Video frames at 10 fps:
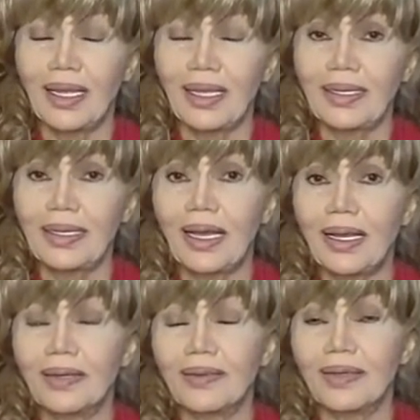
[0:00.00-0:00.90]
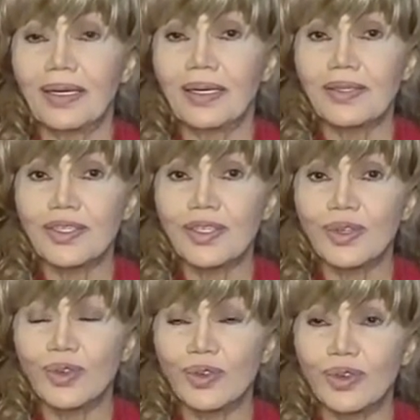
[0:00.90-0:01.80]
Yeah.
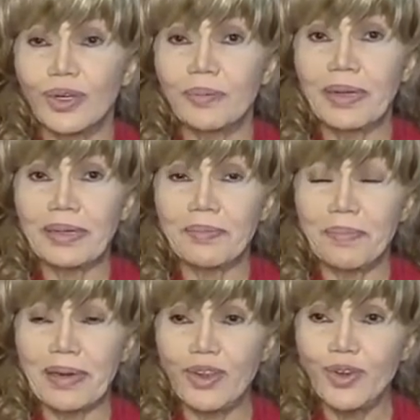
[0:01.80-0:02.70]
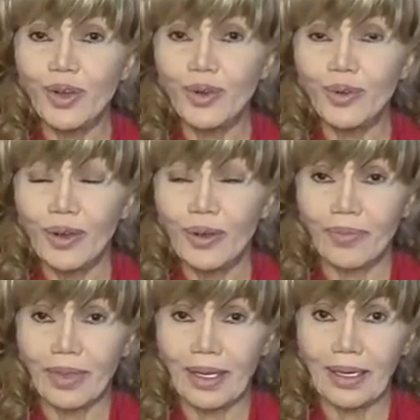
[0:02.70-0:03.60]
So, but but you know,
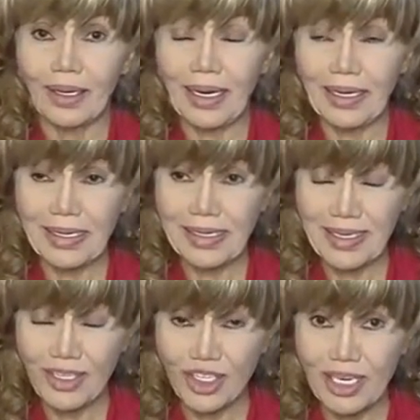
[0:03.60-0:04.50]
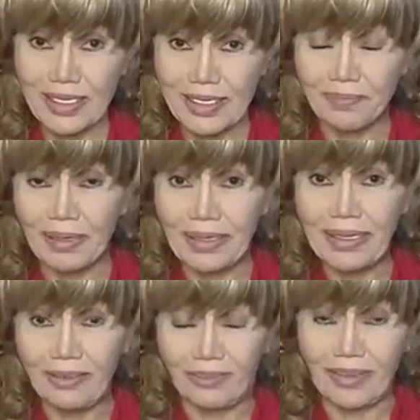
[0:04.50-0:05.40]
it isn't just the
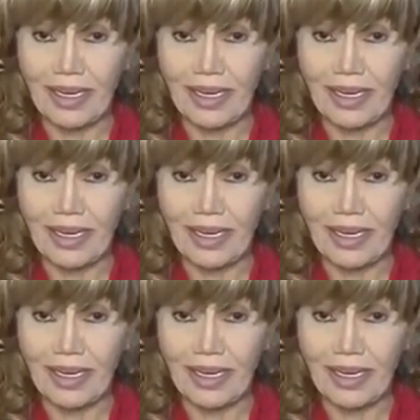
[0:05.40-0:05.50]
belief.